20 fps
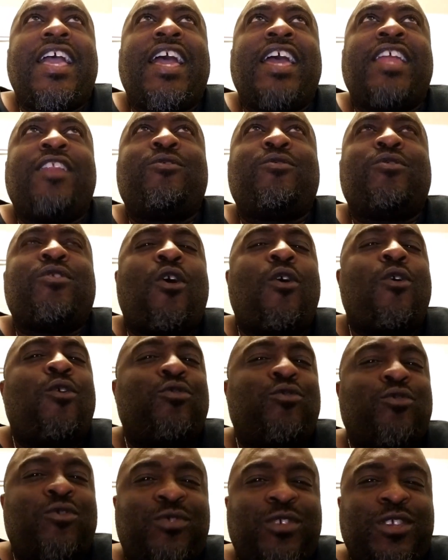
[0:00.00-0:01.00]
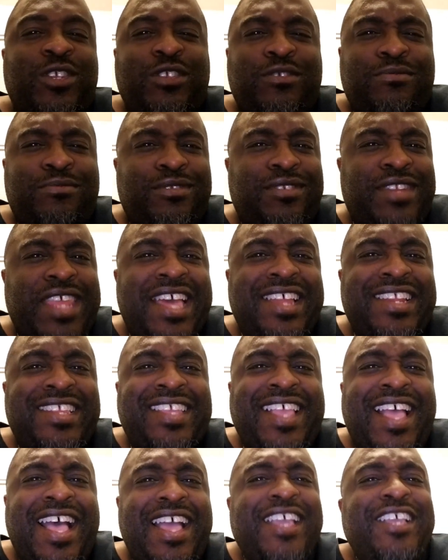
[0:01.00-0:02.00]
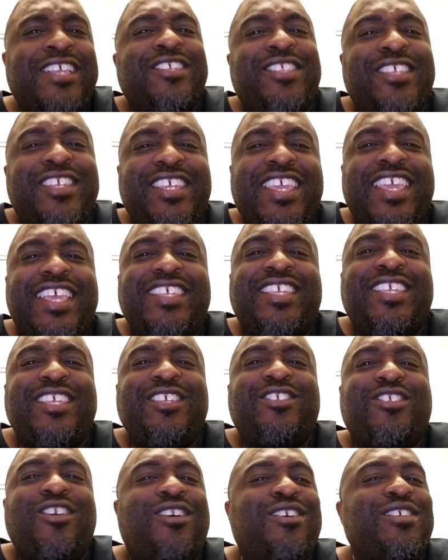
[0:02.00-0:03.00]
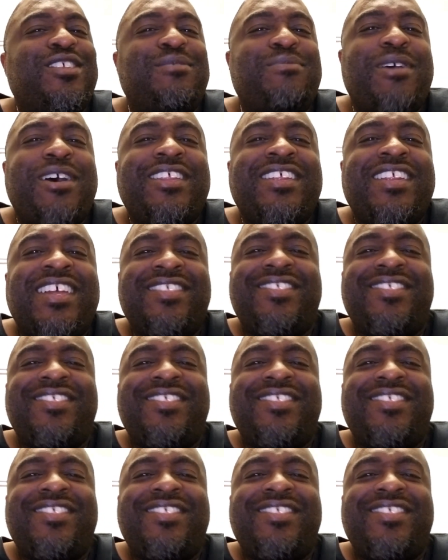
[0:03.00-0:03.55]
I don't hold reasonable doubt as highly as he talks about it.